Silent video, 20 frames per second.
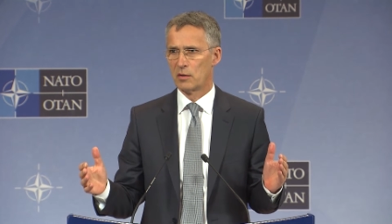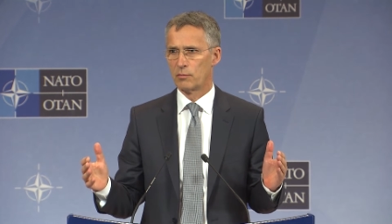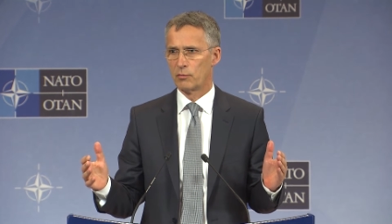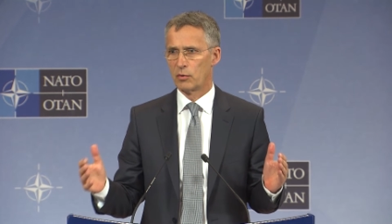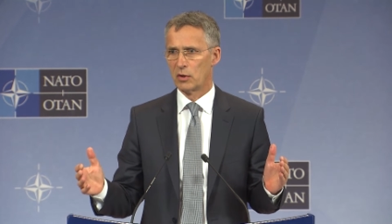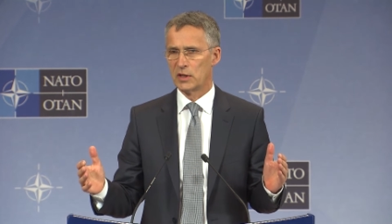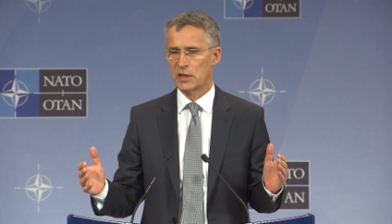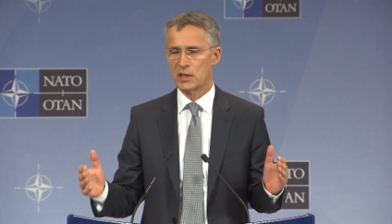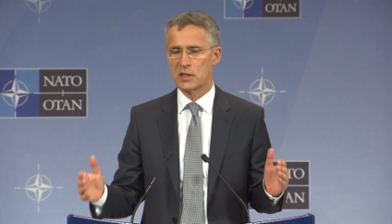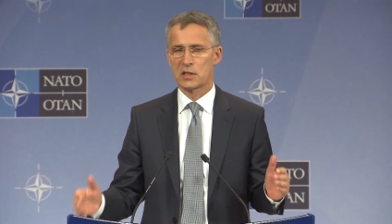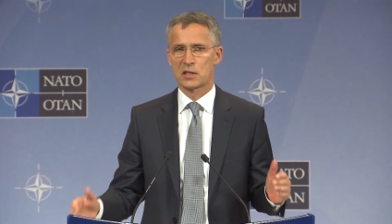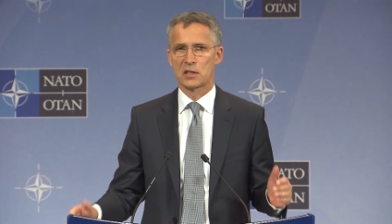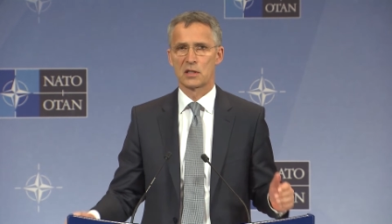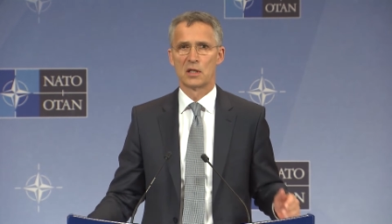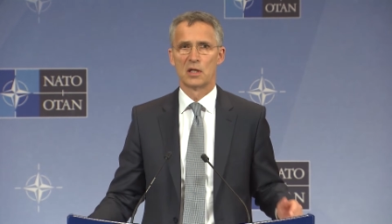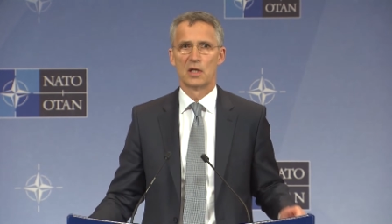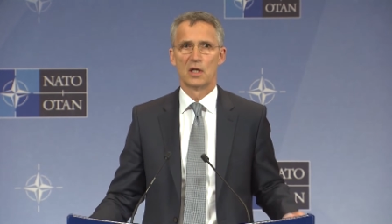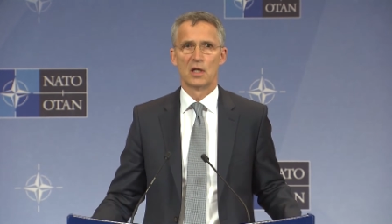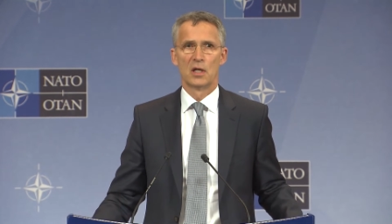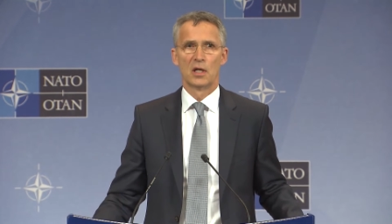police,
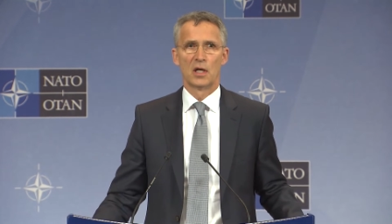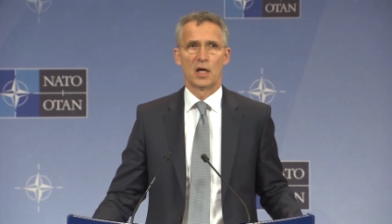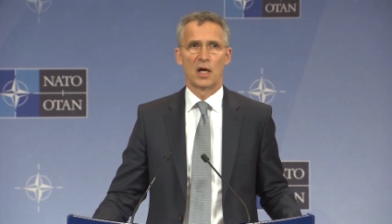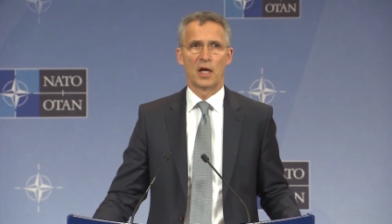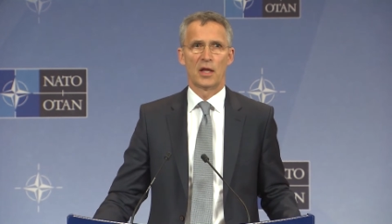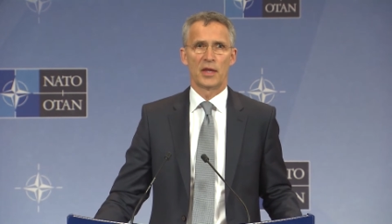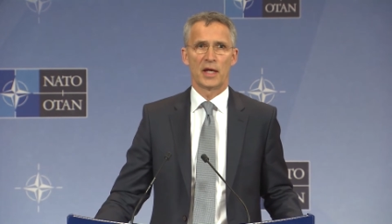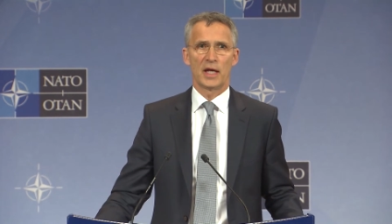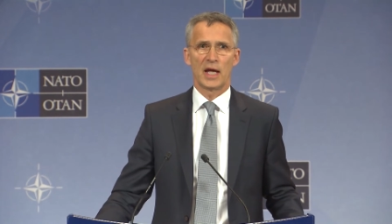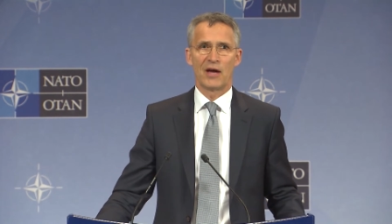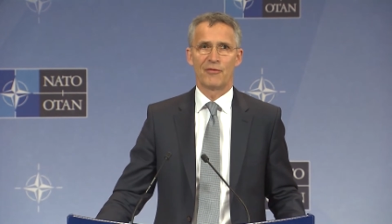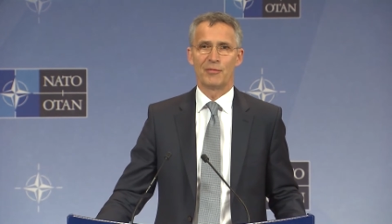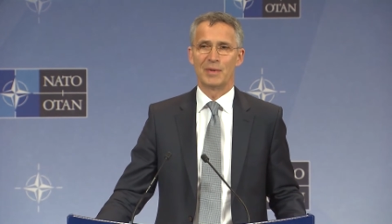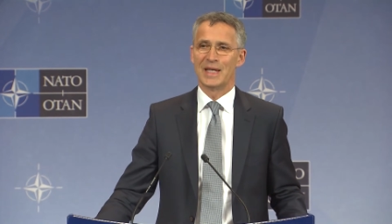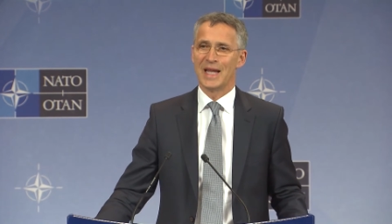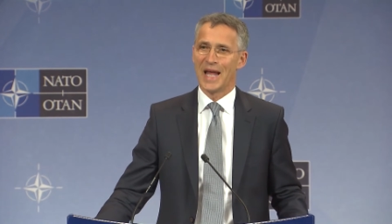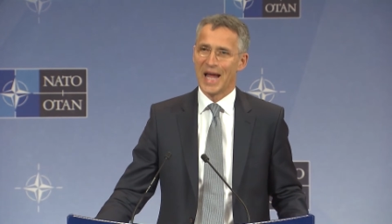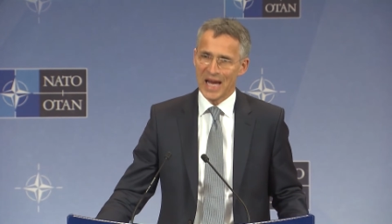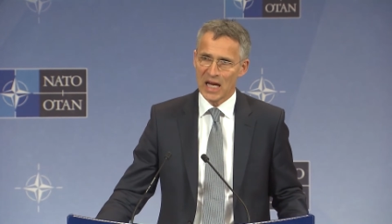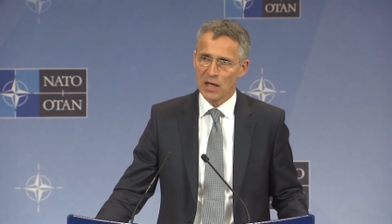and they have
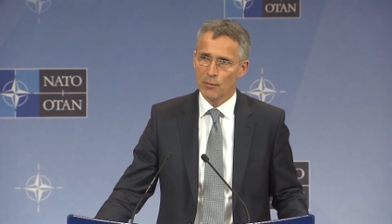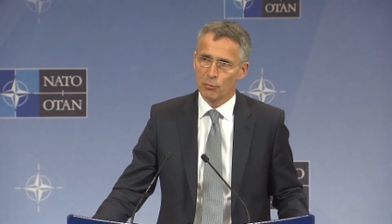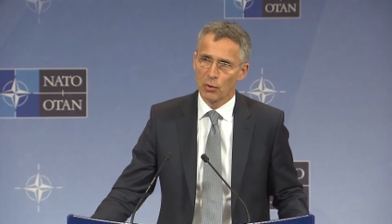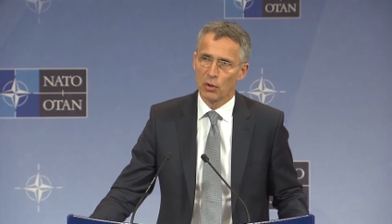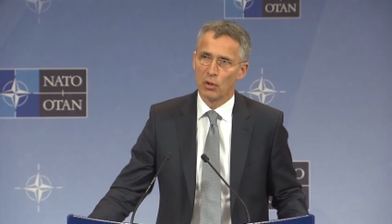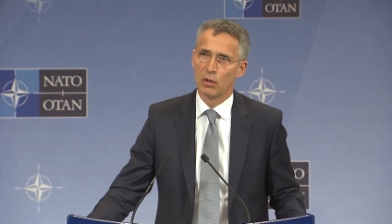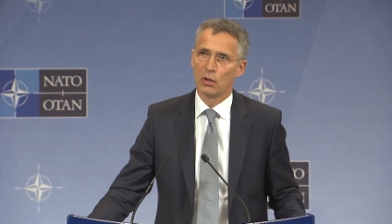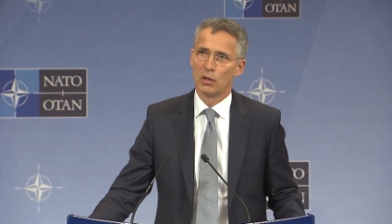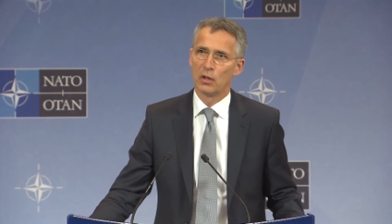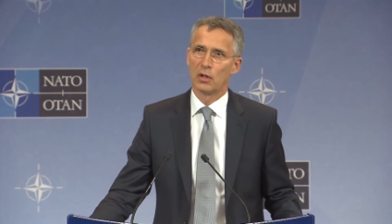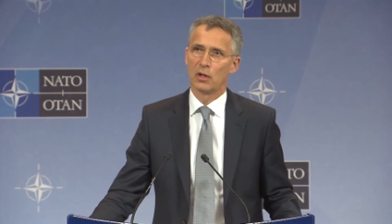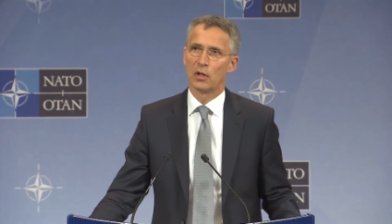been able